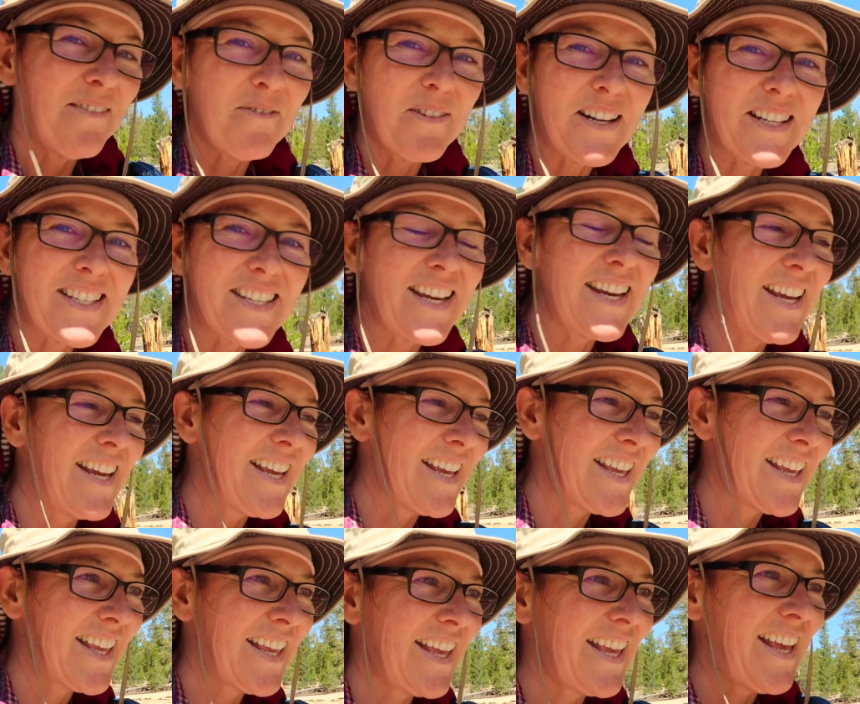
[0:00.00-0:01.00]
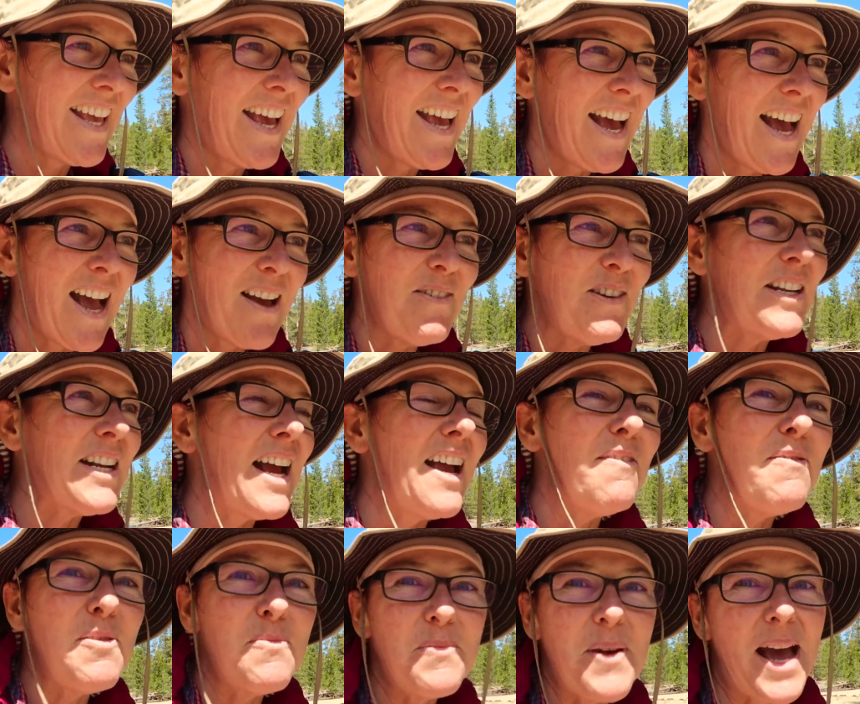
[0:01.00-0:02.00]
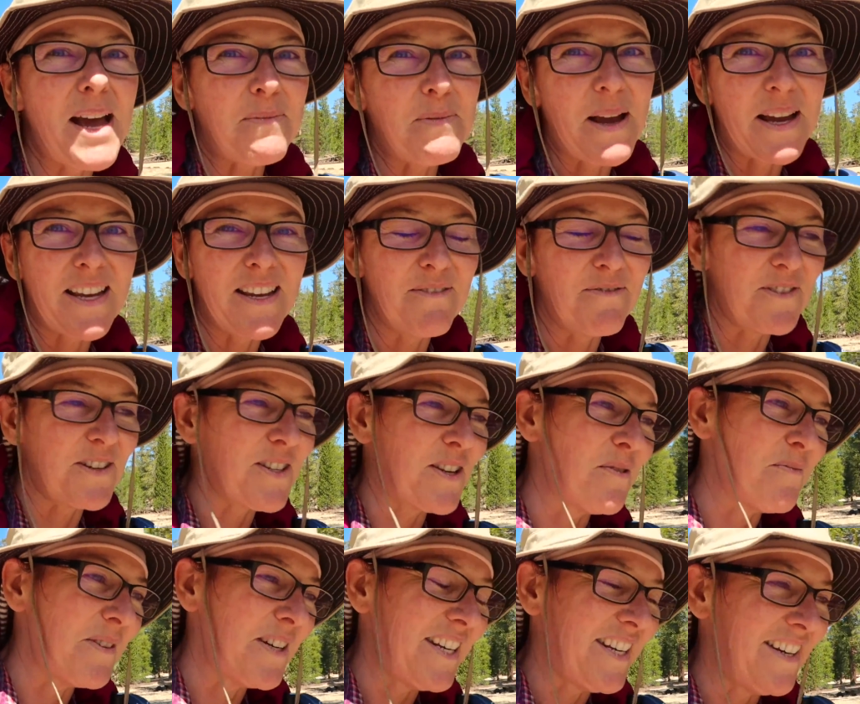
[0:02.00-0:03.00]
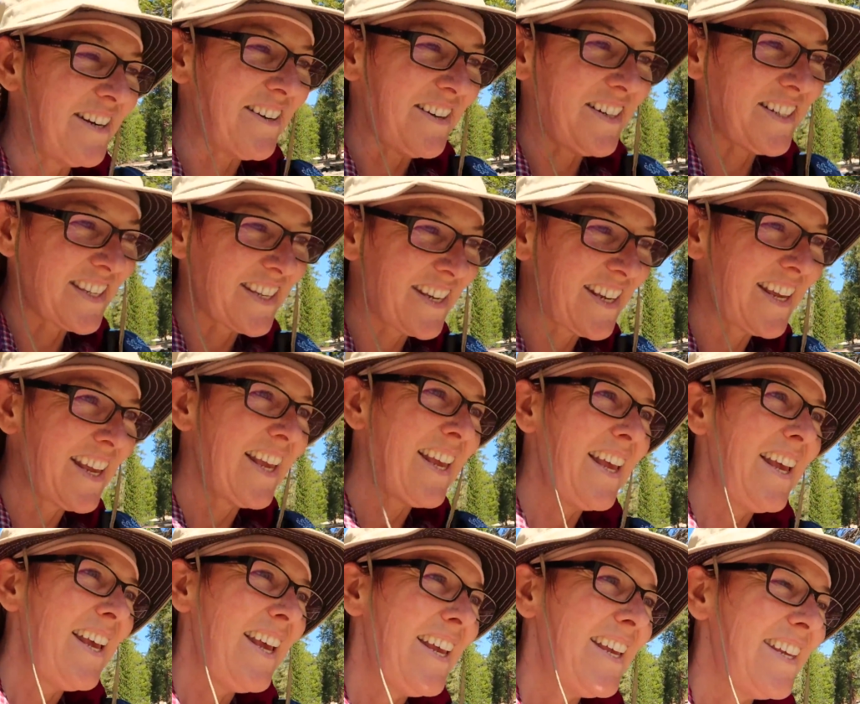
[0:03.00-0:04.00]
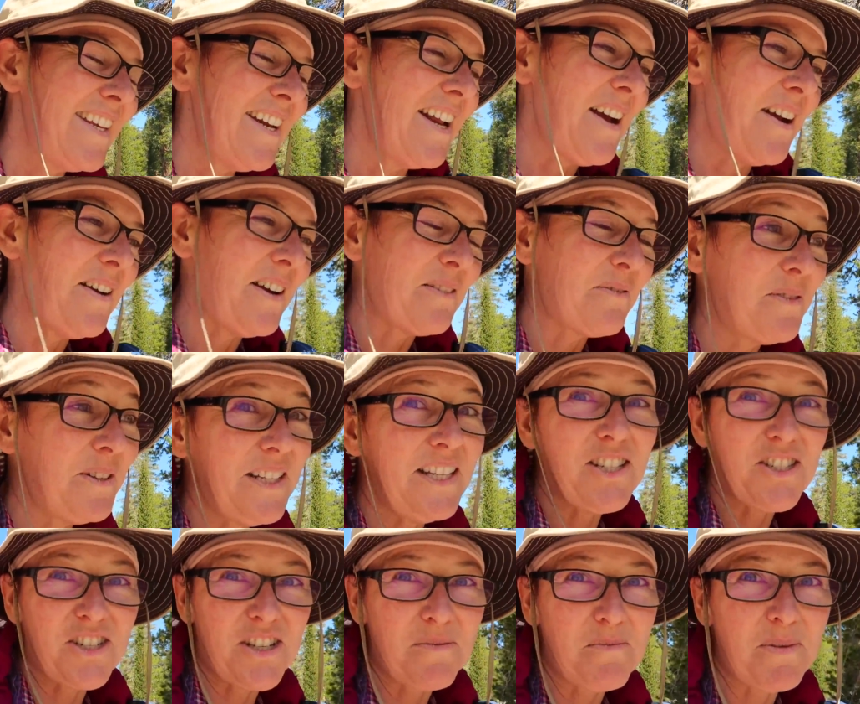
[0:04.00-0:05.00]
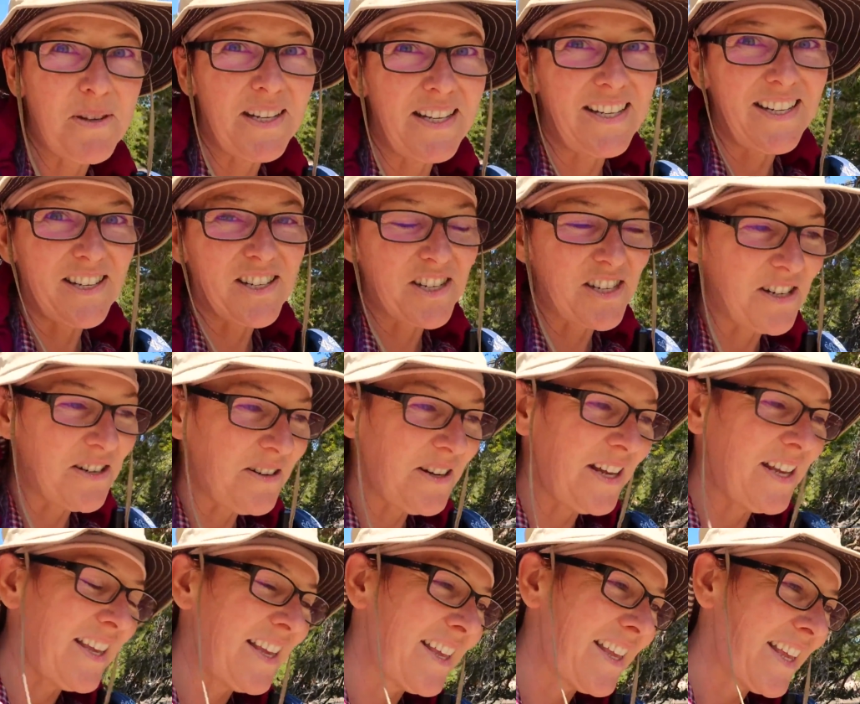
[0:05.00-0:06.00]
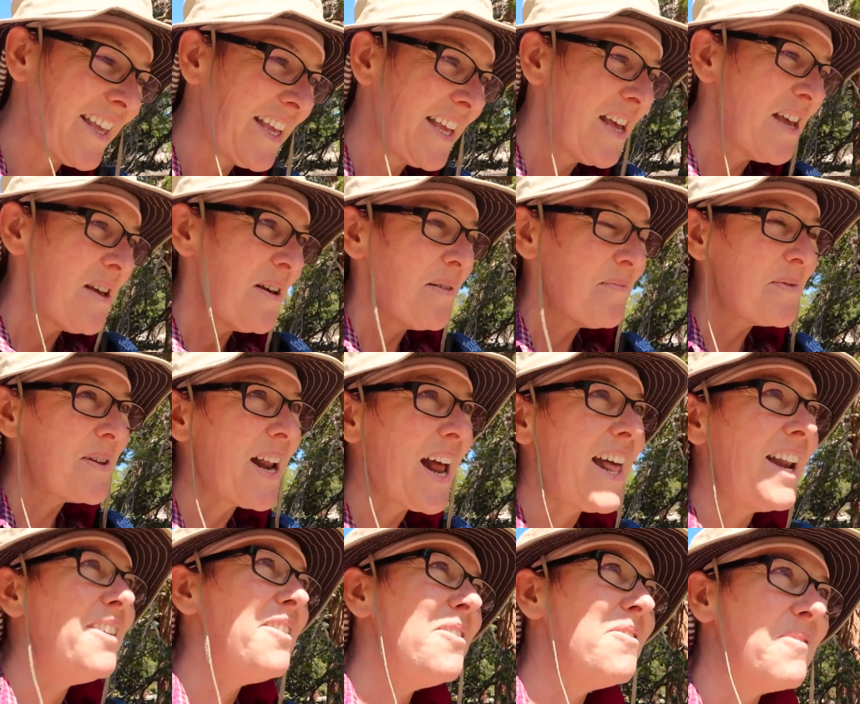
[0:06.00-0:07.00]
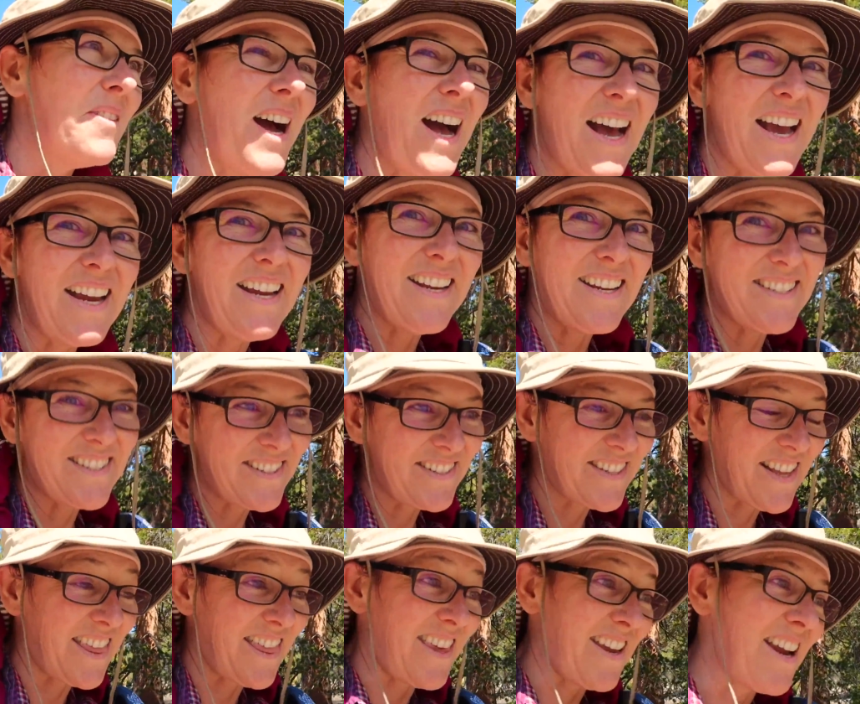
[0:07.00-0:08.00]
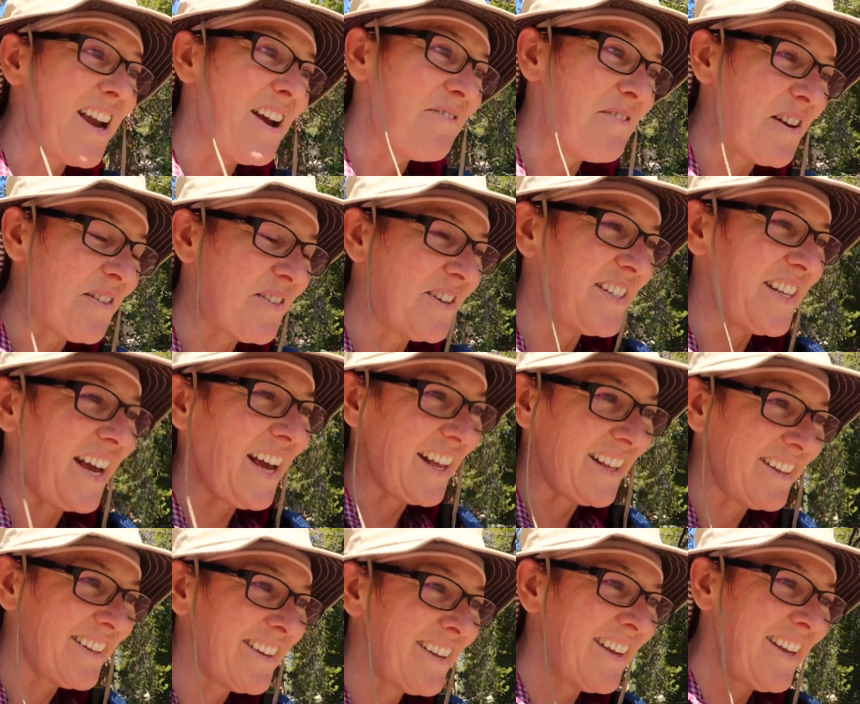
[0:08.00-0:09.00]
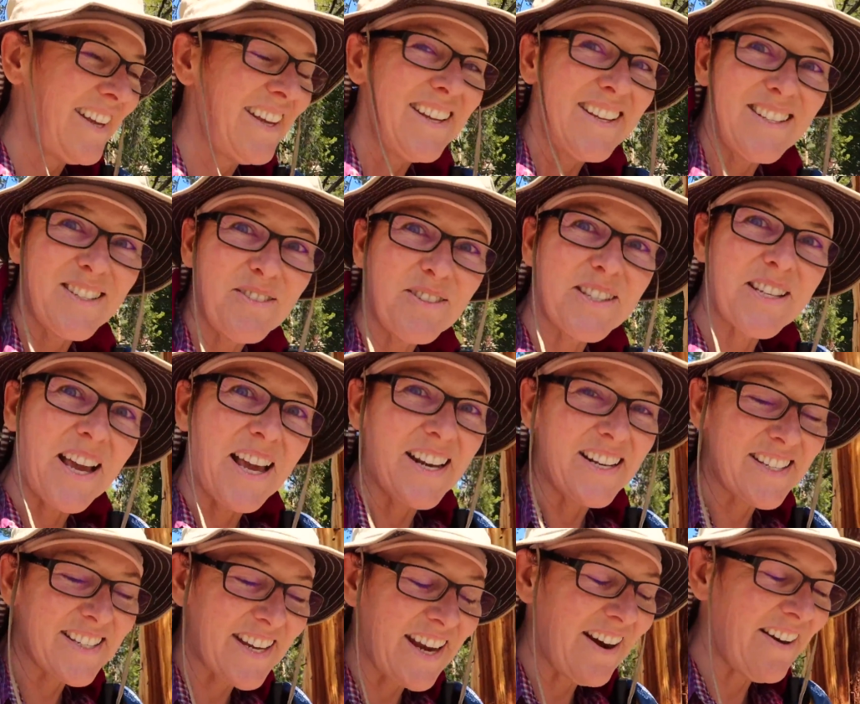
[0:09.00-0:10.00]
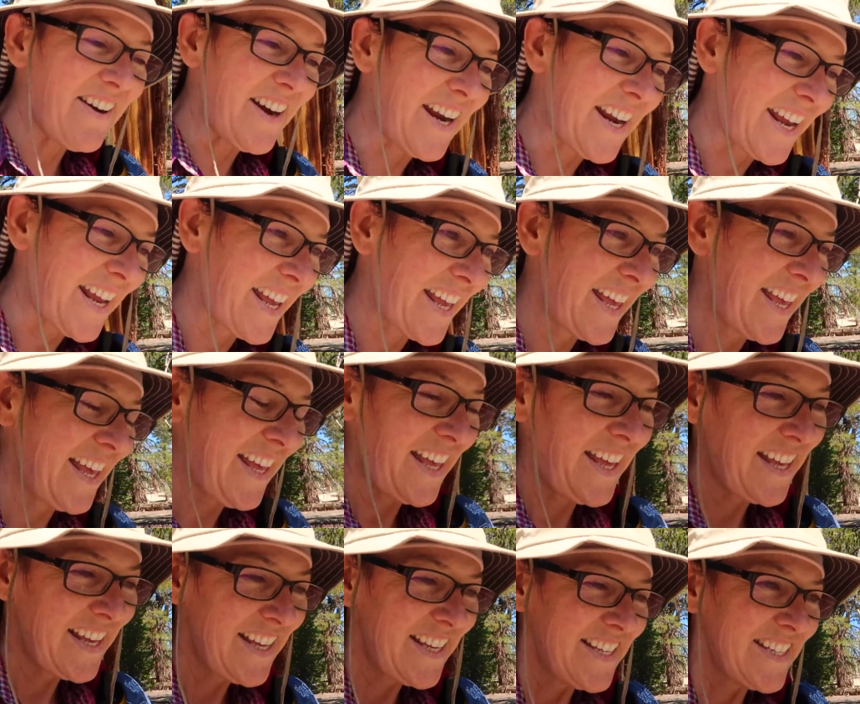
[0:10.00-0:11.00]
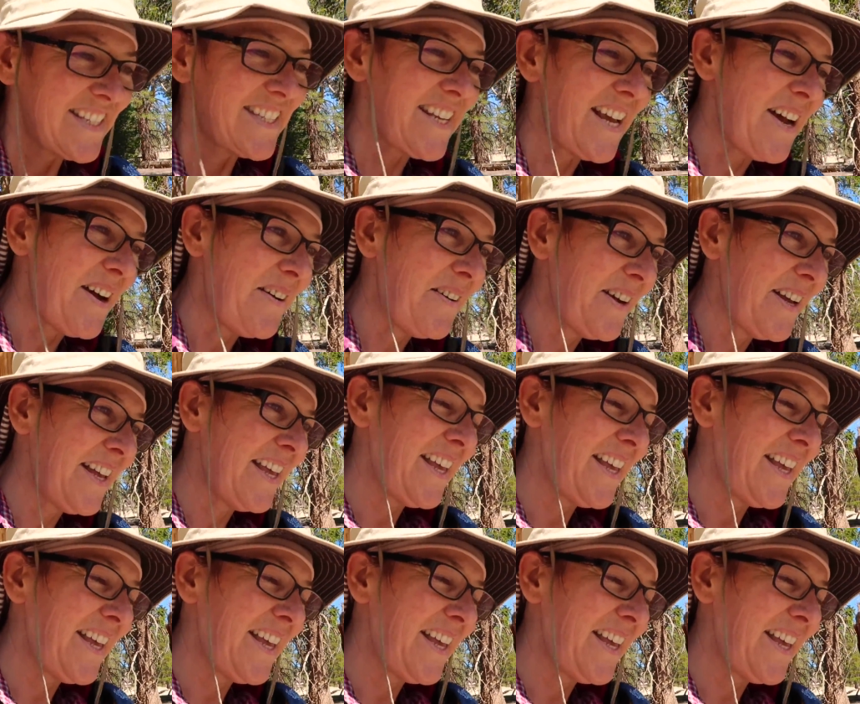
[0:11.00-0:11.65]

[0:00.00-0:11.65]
which, I mean, I've been backpacking for so many years. You know, it really shouldn't be an issue, but I don't know why. It's just a thing I've never done. So it's kind of scary. So,